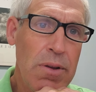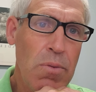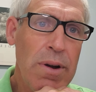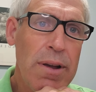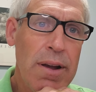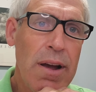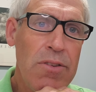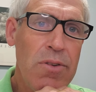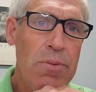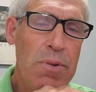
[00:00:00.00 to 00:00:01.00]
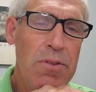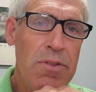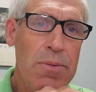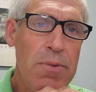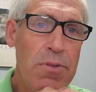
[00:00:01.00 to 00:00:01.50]
What can cause your immune
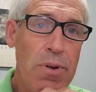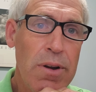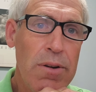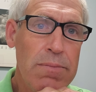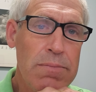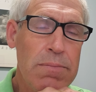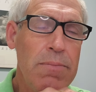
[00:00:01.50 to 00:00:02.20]
system to trigger?